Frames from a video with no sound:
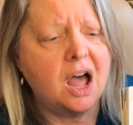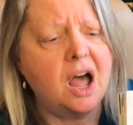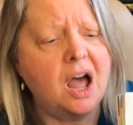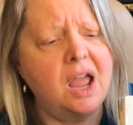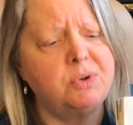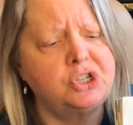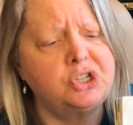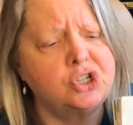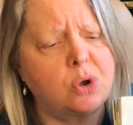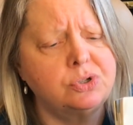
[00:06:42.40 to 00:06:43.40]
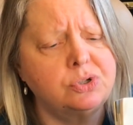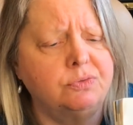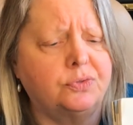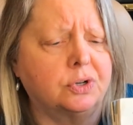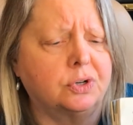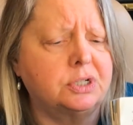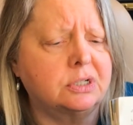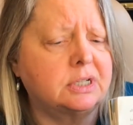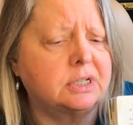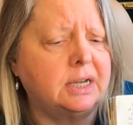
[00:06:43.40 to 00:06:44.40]
I was chosen first,
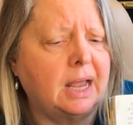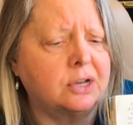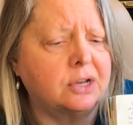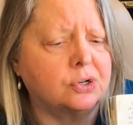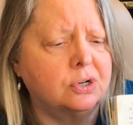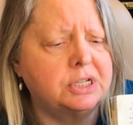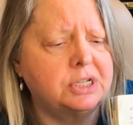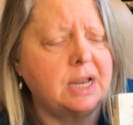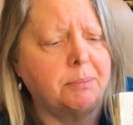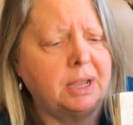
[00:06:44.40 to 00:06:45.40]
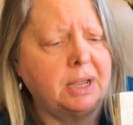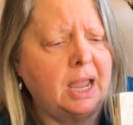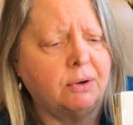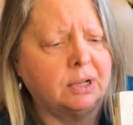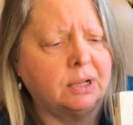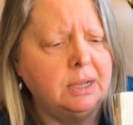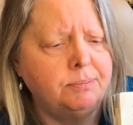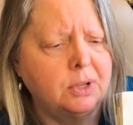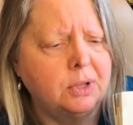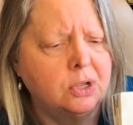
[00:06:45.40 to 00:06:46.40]
said Dasher, stamping angrily.
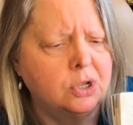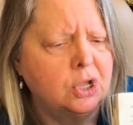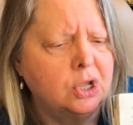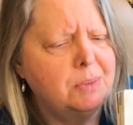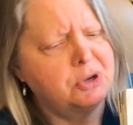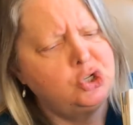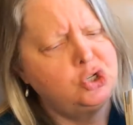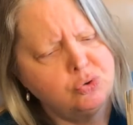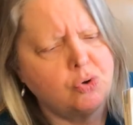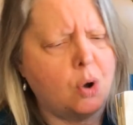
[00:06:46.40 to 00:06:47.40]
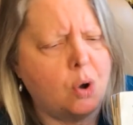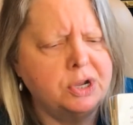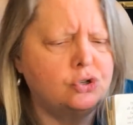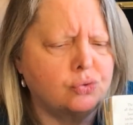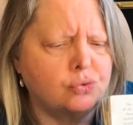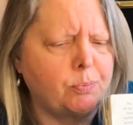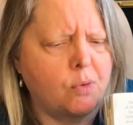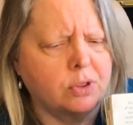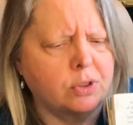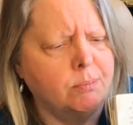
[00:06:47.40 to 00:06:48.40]
But you always trip
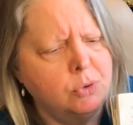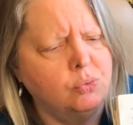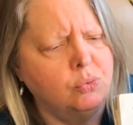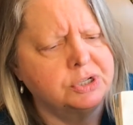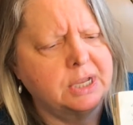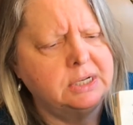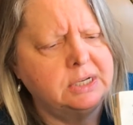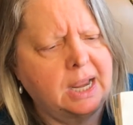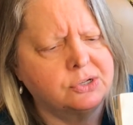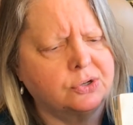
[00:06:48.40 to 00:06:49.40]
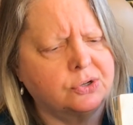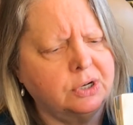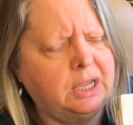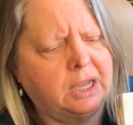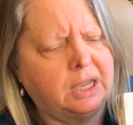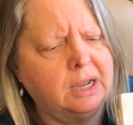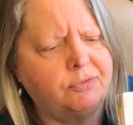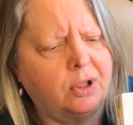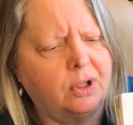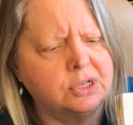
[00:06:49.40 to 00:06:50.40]
over the moon, said Dancer, kicking a
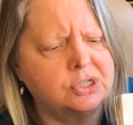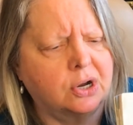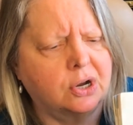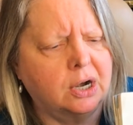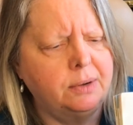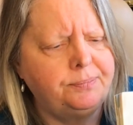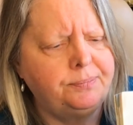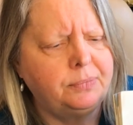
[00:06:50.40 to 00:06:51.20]
fallen star.